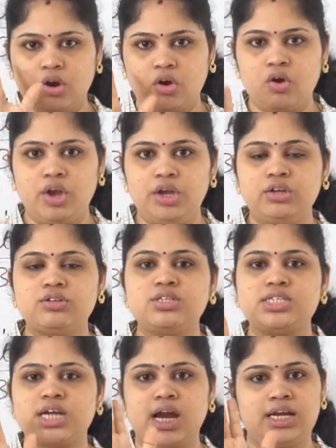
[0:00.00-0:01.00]
you're going to
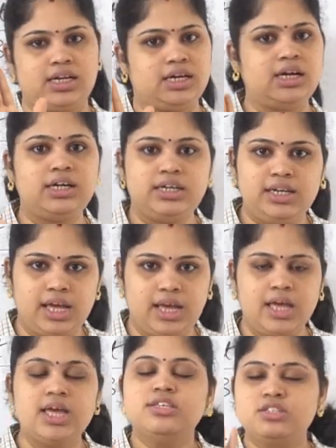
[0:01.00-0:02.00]
start a day.